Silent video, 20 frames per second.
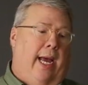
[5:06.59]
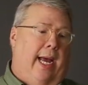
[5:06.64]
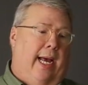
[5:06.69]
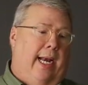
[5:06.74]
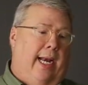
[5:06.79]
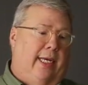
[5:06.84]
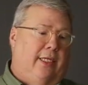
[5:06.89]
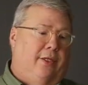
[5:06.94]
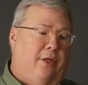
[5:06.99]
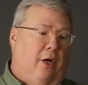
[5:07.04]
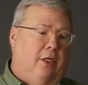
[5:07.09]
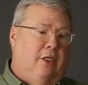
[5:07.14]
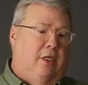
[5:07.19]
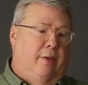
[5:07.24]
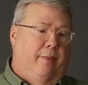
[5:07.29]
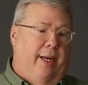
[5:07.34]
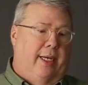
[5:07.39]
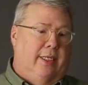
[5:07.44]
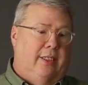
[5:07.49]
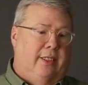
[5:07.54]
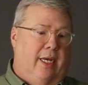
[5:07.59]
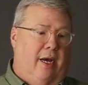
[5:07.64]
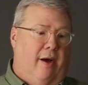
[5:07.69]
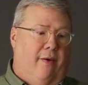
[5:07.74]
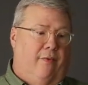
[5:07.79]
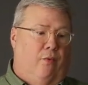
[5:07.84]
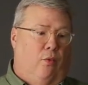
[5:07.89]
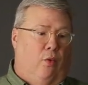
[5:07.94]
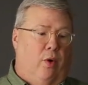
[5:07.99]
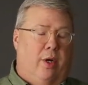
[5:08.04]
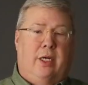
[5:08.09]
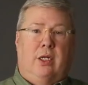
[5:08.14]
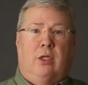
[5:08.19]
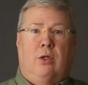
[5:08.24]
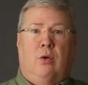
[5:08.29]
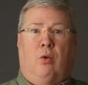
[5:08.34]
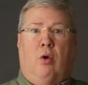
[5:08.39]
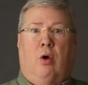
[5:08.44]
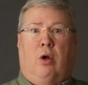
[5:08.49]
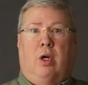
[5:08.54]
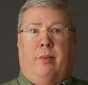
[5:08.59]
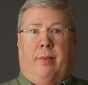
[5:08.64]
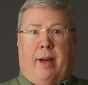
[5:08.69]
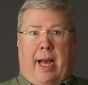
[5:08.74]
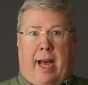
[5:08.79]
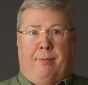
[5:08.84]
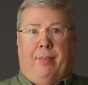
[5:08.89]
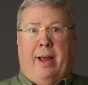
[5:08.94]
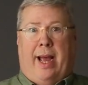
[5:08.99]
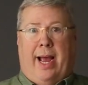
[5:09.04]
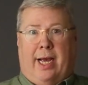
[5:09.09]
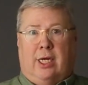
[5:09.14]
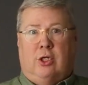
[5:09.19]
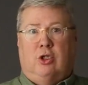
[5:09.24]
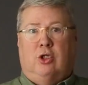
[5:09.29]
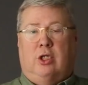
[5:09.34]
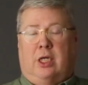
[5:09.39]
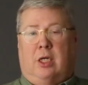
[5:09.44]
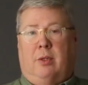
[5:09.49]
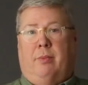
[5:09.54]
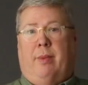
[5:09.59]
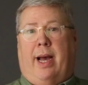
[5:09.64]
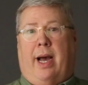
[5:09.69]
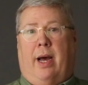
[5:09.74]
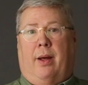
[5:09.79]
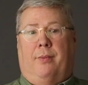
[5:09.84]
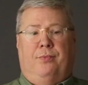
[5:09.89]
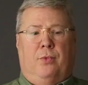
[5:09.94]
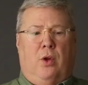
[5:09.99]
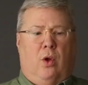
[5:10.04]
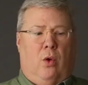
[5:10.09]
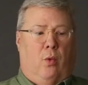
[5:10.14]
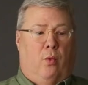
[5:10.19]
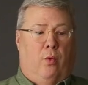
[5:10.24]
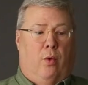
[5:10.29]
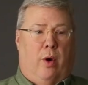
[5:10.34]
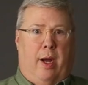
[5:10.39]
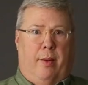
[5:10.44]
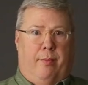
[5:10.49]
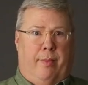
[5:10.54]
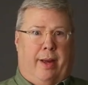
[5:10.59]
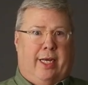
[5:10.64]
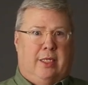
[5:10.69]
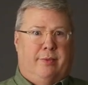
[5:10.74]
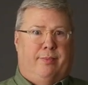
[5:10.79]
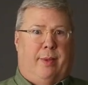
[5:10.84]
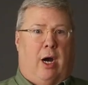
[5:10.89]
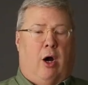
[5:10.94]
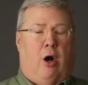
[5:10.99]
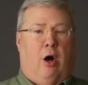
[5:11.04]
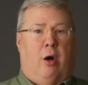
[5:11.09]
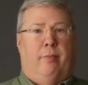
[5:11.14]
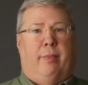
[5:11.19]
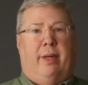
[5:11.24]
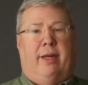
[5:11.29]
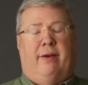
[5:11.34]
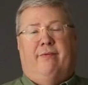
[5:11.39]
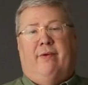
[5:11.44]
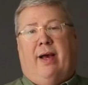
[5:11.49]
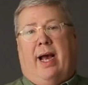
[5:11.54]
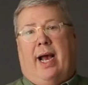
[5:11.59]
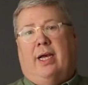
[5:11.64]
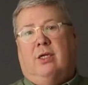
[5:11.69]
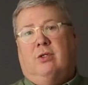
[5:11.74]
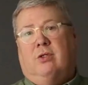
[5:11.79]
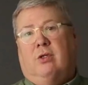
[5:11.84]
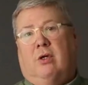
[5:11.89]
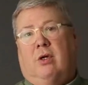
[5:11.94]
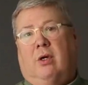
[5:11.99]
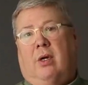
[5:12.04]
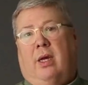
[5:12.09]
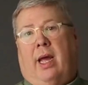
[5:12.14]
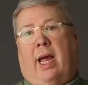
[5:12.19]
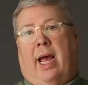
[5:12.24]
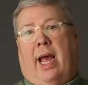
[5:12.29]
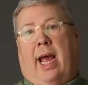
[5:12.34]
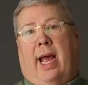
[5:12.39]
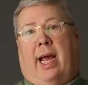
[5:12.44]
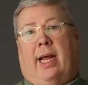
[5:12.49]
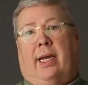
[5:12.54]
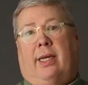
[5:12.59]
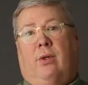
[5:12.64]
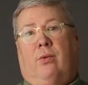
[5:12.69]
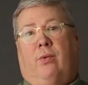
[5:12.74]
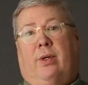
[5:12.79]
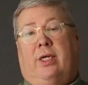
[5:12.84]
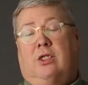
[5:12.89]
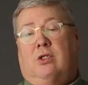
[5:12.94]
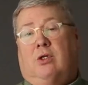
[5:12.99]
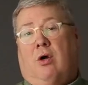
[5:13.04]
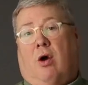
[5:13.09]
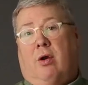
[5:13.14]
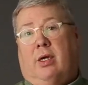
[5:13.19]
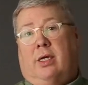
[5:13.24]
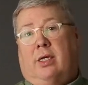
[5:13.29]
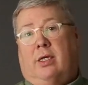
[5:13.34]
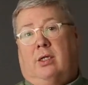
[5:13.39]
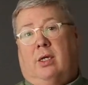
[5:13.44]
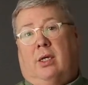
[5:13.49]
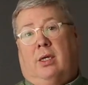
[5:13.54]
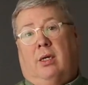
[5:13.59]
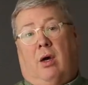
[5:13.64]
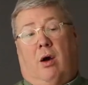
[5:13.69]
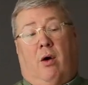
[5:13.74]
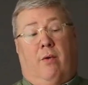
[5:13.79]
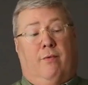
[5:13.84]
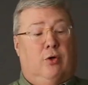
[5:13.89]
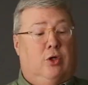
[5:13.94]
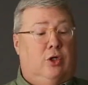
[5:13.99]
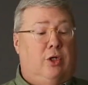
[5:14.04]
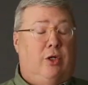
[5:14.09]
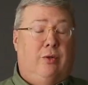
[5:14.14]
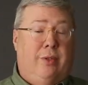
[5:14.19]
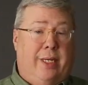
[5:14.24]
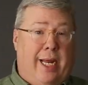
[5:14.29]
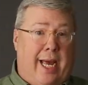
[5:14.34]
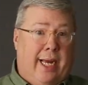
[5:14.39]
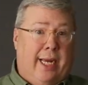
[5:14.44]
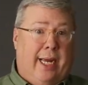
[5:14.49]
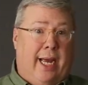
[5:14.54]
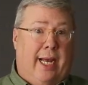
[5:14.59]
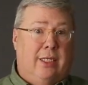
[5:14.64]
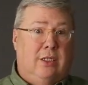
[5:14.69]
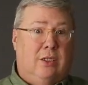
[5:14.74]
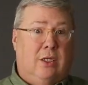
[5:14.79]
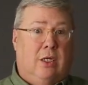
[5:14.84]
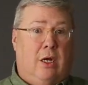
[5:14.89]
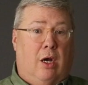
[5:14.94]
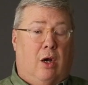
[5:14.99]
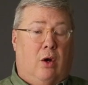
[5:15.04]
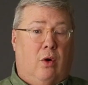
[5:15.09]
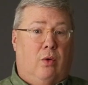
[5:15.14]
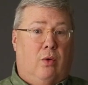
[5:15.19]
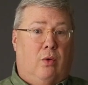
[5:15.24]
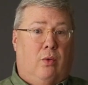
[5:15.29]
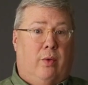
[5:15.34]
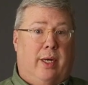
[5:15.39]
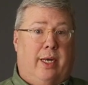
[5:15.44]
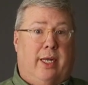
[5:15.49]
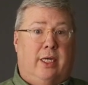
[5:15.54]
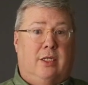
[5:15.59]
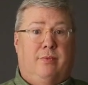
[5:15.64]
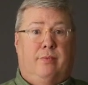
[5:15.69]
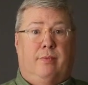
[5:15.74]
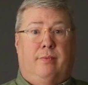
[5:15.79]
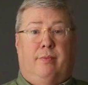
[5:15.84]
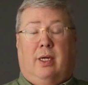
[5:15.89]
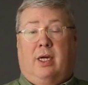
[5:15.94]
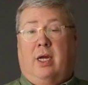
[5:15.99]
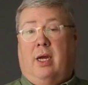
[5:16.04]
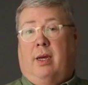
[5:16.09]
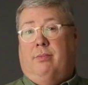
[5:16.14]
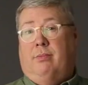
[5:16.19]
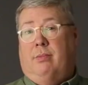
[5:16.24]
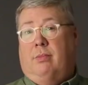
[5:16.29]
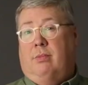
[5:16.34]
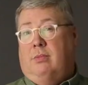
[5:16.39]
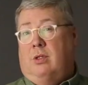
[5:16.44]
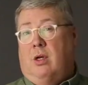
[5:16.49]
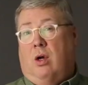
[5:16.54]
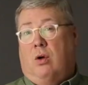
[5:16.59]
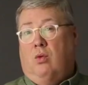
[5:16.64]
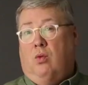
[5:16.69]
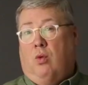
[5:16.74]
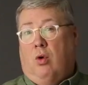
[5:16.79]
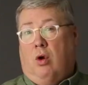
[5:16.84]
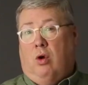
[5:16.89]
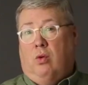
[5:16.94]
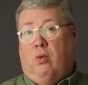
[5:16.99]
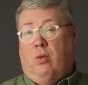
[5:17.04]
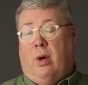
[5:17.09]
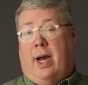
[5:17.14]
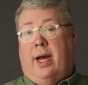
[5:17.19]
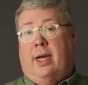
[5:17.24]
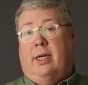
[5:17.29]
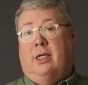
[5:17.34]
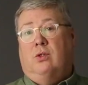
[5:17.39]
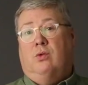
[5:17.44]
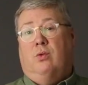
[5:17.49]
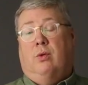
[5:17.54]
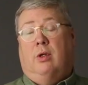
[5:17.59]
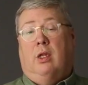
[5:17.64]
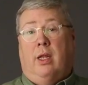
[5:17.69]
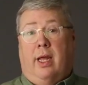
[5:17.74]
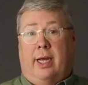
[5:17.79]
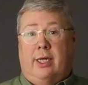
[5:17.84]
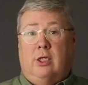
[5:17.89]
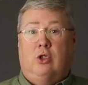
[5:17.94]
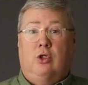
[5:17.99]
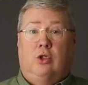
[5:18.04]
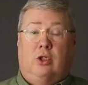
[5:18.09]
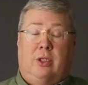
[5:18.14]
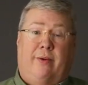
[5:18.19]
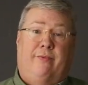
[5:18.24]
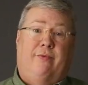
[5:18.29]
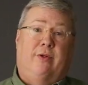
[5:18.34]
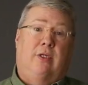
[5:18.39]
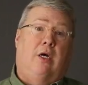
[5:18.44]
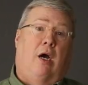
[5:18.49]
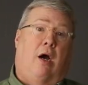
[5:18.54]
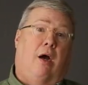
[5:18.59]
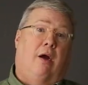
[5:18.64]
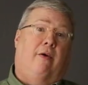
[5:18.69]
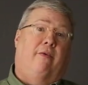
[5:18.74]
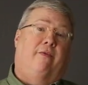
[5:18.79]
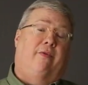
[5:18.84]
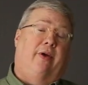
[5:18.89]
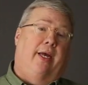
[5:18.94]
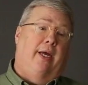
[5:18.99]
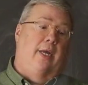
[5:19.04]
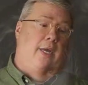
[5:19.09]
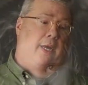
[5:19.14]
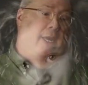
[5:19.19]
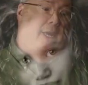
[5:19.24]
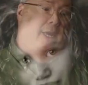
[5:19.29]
And I thought to myself, what in the world am I passionate about? What makes my heart beat faster? And we started over two decades ago what has become known worldwide as relationship photography.